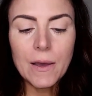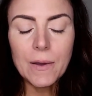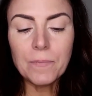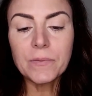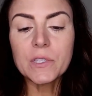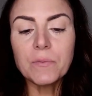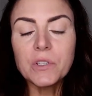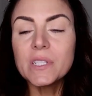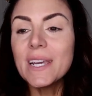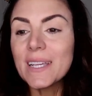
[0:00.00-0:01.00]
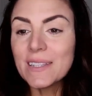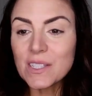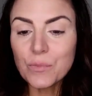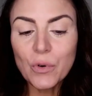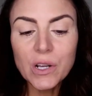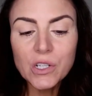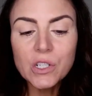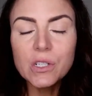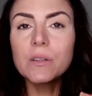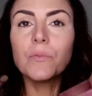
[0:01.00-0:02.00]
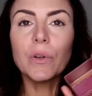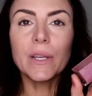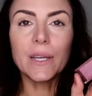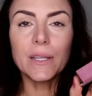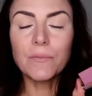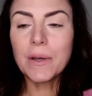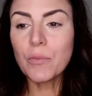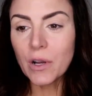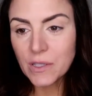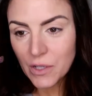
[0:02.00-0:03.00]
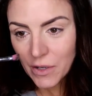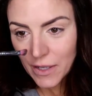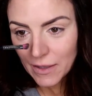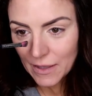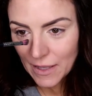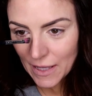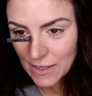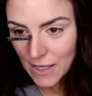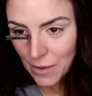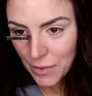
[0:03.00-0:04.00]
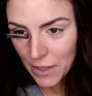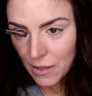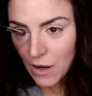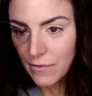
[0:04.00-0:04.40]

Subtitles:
I'm just taking this brush, putting it in my bronzer, and then tapping it